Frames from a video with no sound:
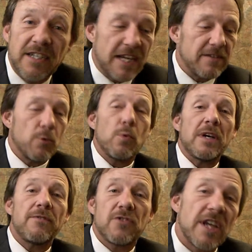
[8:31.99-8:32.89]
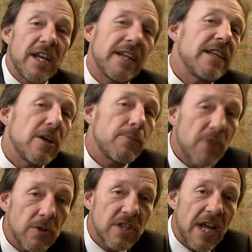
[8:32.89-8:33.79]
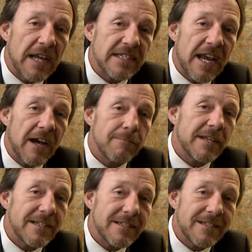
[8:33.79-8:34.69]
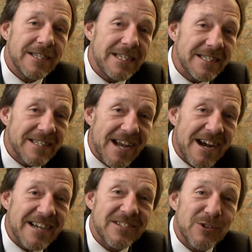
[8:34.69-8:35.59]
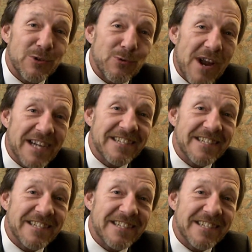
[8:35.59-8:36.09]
at the wealth chain, help those guys out, because these guys on the right,